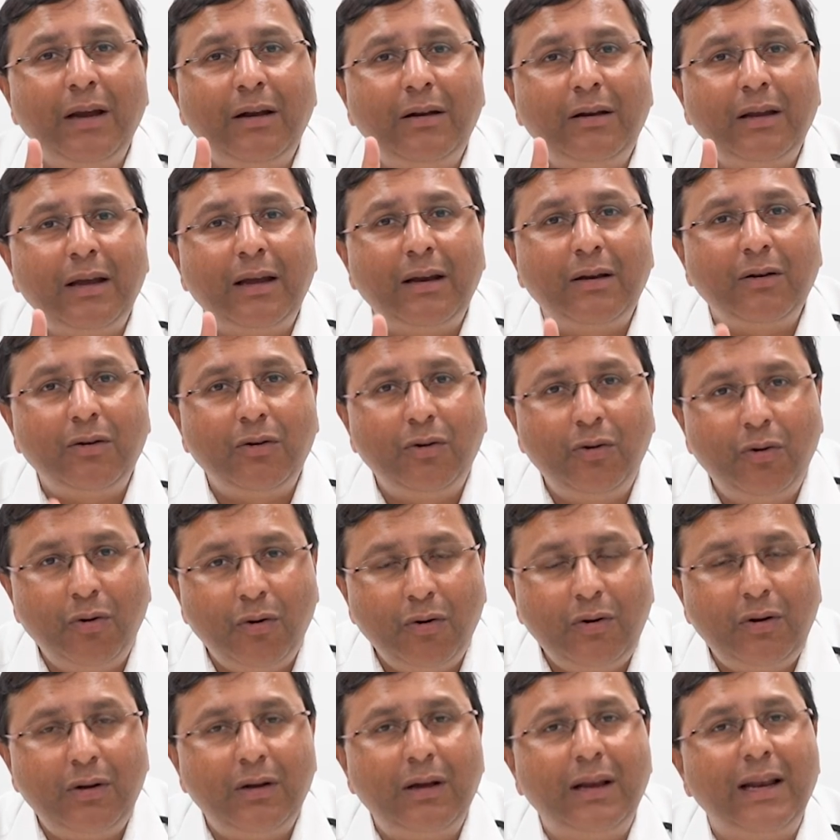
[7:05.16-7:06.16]
maintain
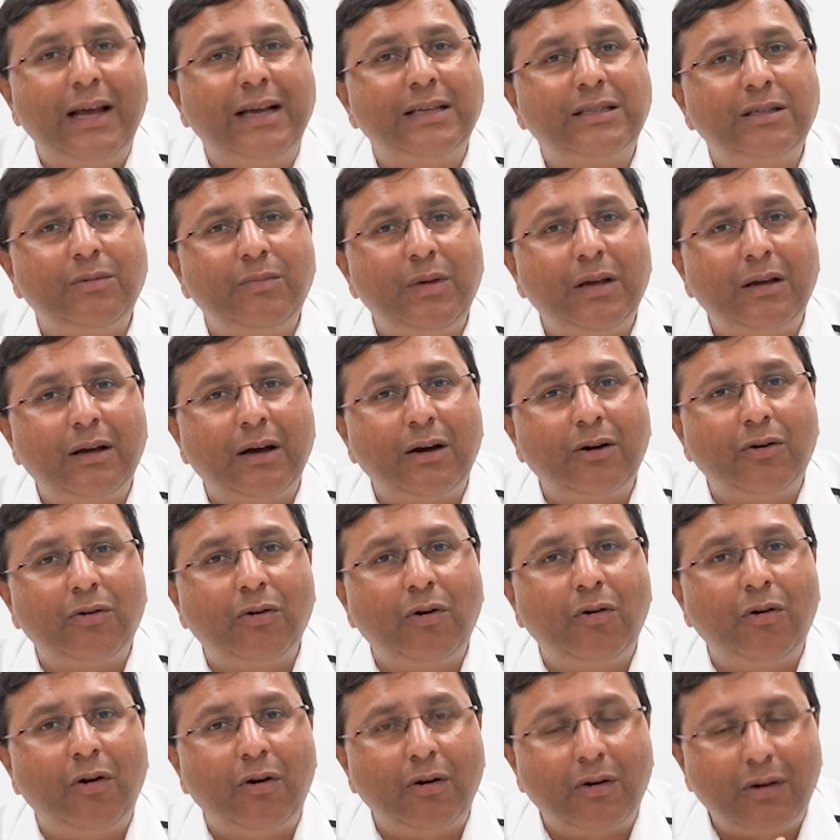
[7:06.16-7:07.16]
good glycemic
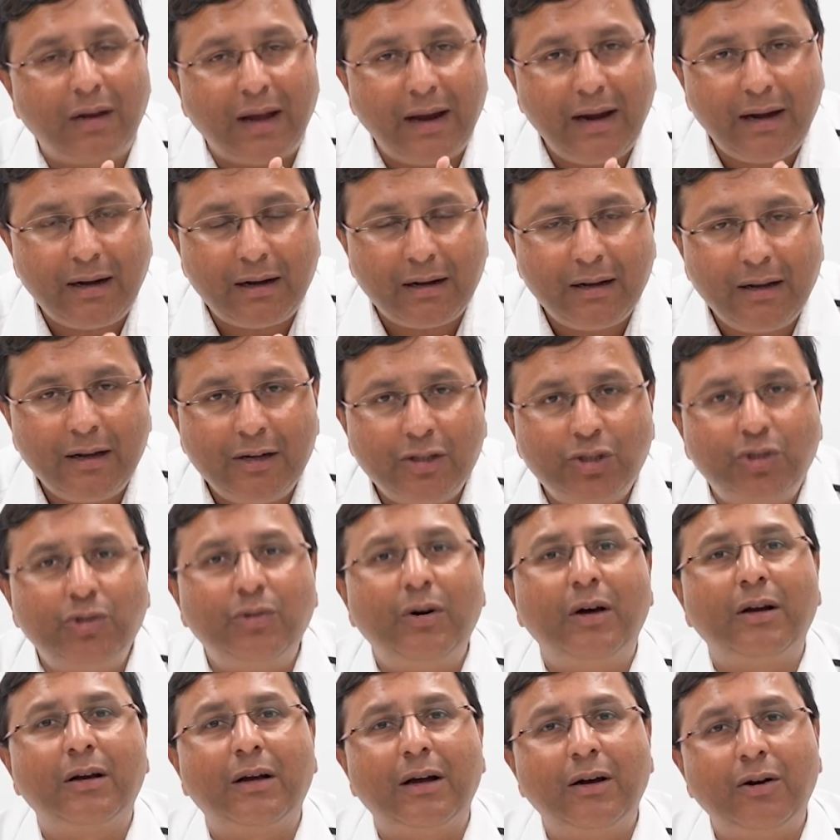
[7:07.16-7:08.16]
control or tight
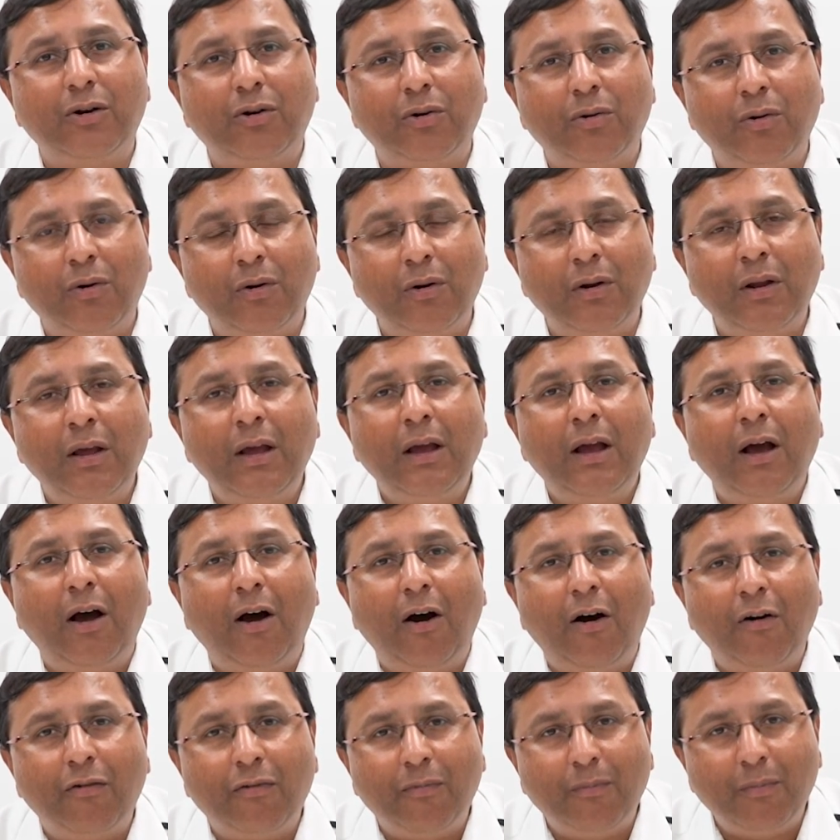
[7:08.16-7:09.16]
sugar control
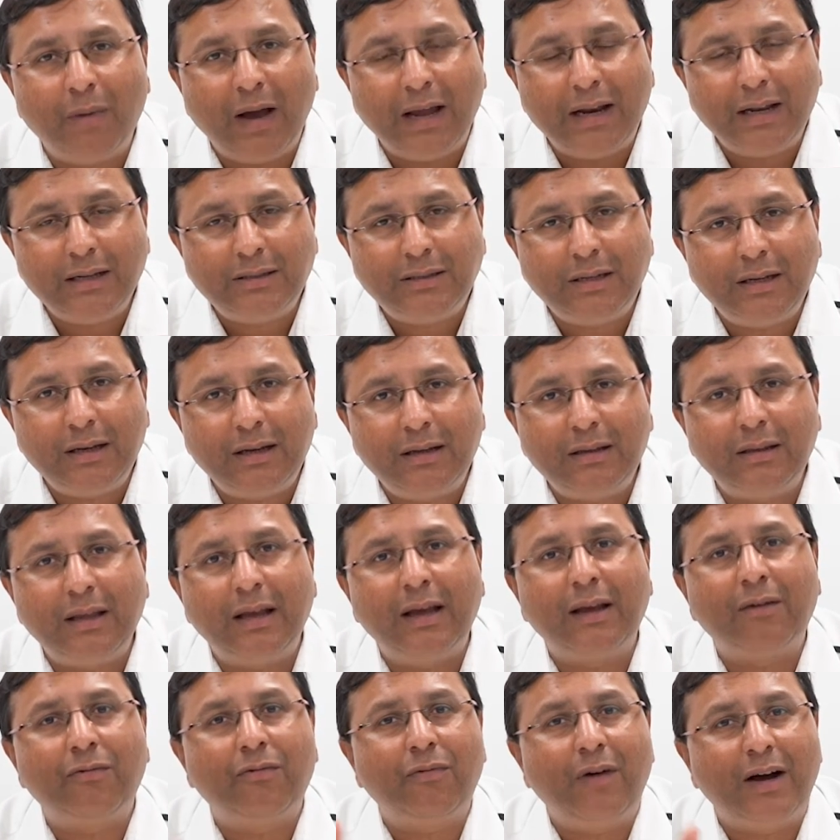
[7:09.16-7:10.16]
of managing
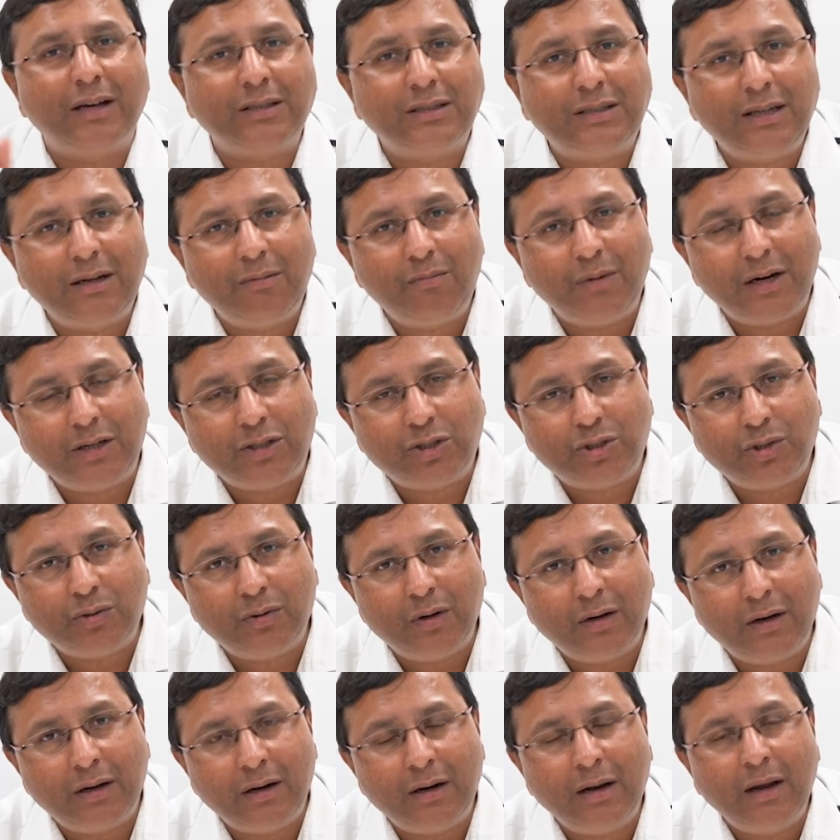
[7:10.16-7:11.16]
their fasting blood
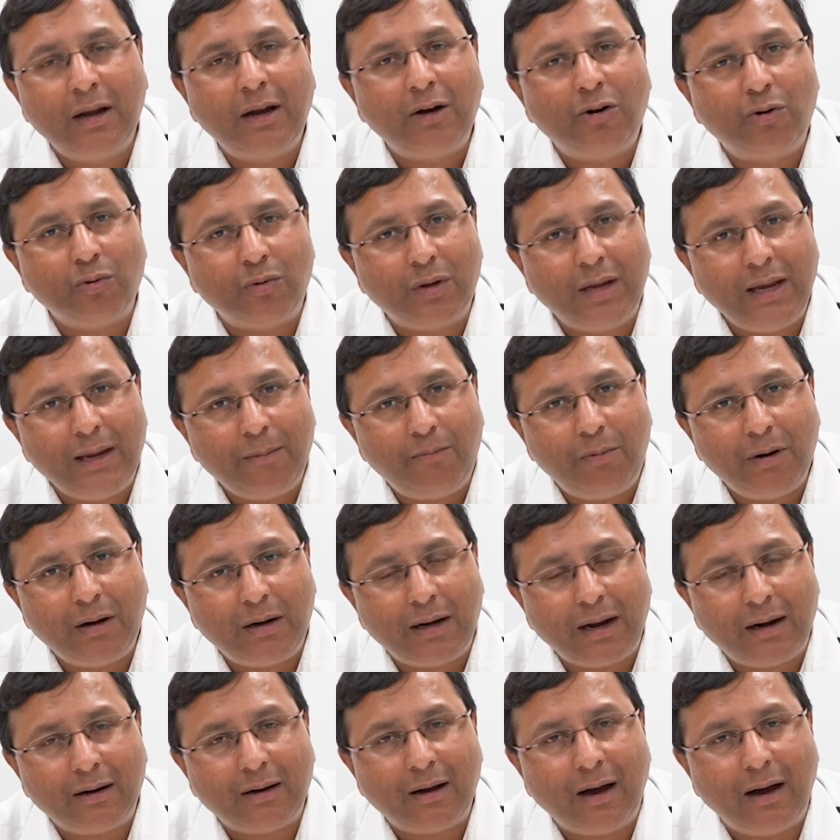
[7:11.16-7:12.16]
sugar to keep
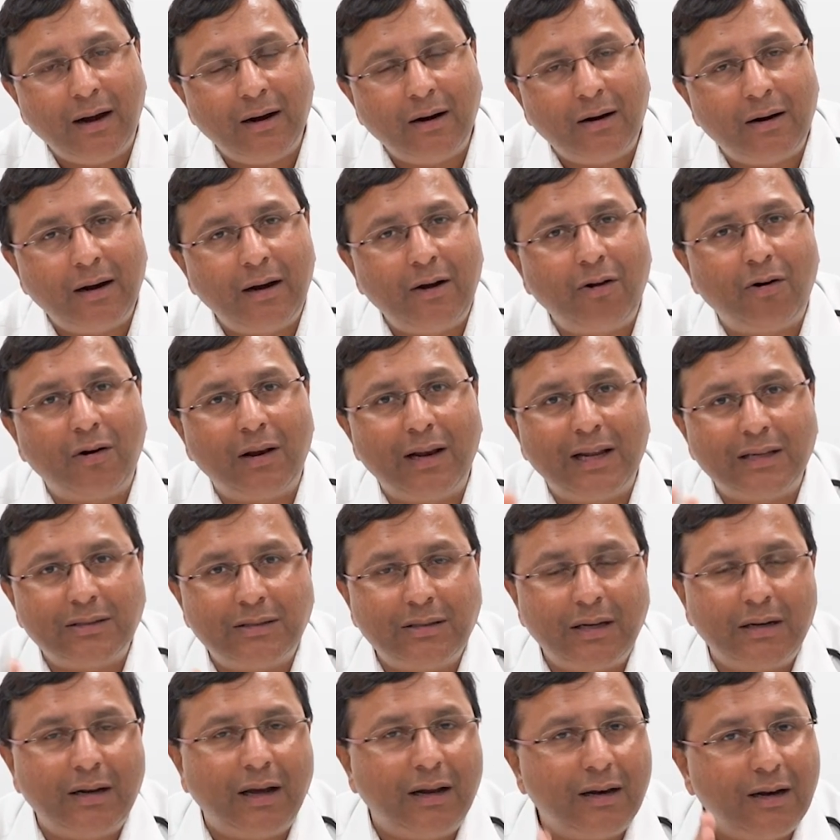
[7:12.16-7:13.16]
it at 100 or less
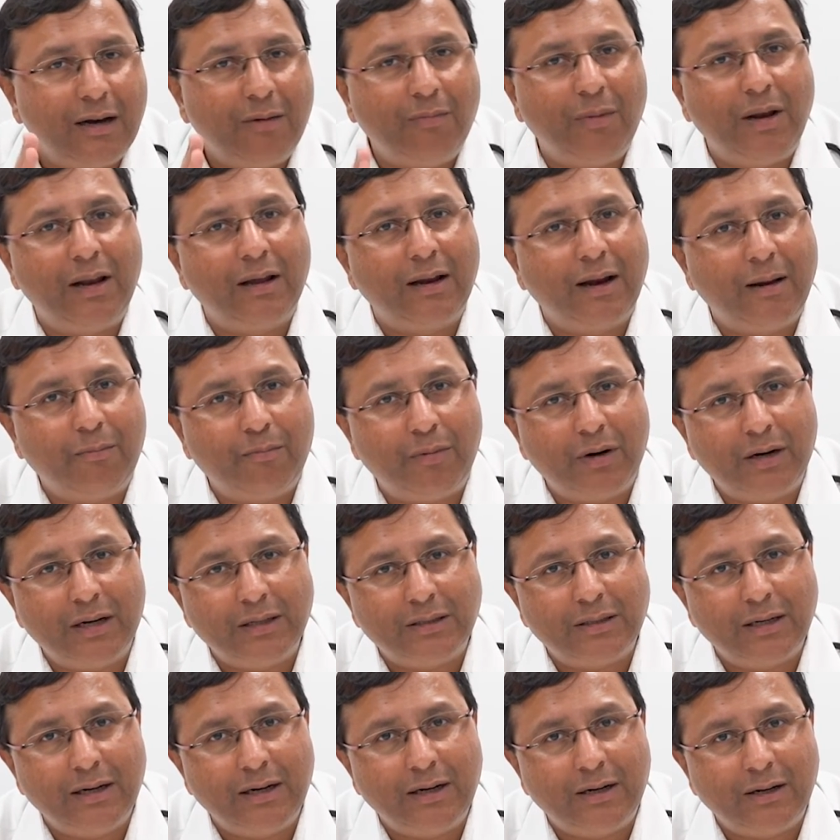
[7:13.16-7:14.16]
than 100 milligram per
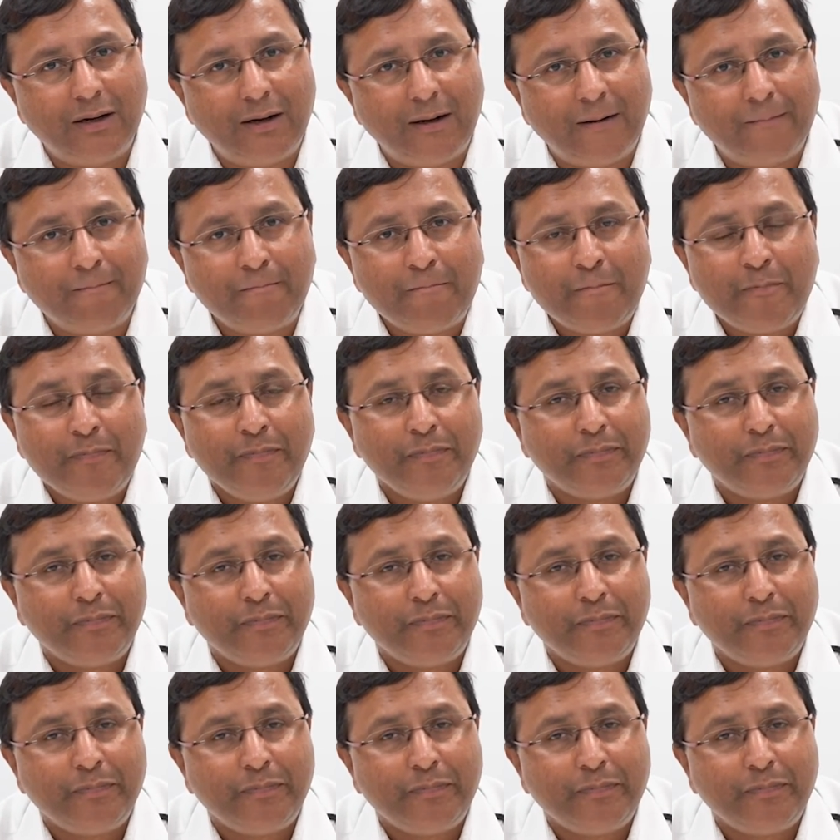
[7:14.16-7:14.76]
deciliter,